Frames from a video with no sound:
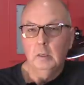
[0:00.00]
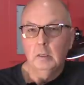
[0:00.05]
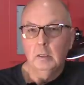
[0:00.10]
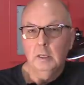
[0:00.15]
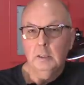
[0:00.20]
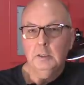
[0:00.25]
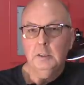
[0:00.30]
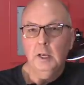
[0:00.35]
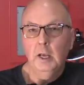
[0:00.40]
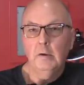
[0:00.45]

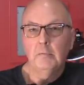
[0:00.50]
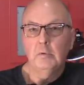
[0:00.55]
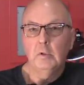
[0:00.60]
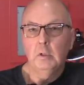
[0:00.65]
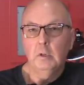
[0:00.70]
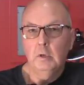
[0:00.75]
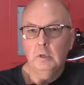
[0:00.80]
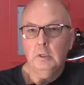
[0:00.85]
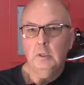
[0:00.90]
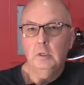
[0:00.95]
Let's have a
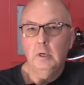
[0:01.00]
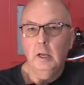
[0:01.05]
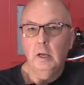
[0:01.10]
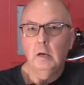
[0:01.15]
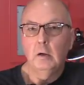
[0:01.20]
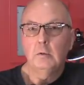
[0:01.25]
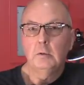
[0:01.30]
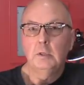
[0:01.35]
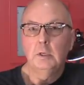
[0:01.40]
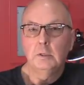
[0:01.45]
look
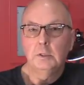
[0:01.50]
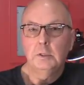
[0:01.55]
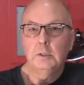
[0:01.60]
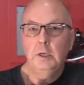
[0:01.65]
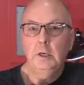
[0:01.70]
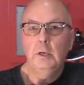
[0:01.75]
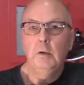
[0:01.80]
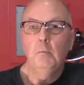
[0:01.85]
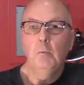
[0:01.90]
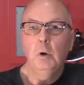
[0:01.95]
now to
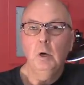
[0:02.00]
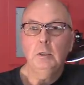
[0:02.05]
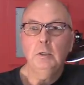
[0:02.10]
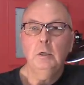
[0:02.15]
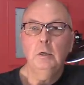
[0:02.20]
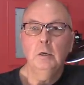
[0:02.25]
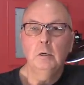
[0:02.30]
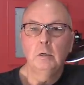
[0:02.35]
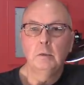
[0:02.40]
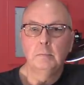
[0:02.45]
see what
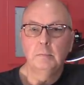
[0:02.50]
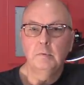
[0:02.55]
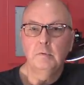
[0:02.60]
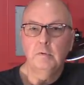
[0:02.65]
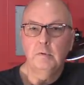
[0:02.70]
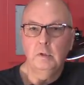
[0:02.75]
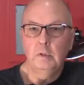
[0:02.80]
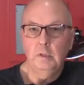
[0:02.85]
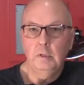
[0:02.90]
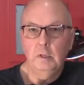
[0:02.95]

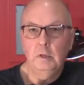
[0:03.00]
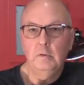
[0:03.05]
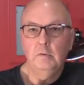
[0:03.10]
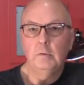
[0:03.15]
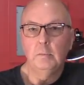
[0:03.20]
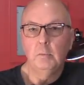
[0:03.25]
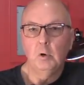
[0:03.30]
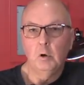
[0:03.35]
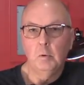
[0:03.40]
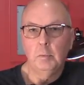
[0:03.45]
comes in
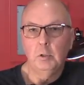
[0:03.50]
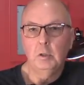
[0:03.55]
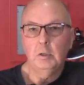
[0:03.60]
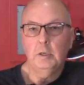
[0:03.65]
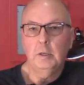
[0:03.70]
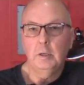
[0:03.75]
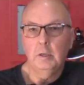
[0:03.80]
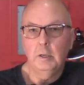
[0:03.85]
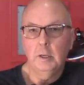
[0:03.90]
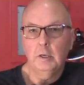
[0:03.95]
these mobile
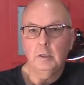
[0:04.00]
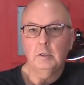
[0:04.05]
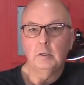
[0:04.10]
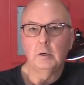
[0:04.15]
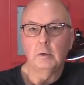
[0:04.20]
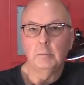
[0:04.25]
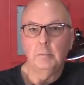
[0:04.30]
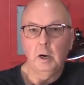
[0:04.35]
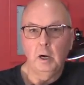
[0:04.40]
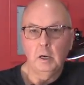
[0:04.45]

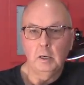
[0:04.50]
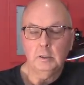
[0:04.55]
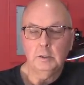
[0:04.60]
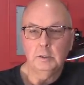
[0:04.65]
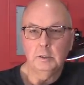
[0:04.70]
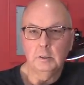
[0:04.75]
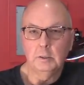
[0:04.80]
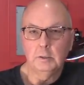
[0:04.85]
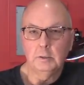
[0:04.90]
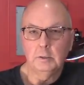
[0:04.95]
connector
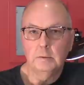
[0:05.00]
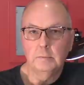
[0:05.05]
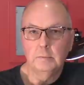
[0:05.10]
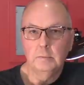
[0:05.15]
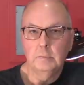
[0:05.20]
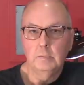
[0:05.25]
boxes.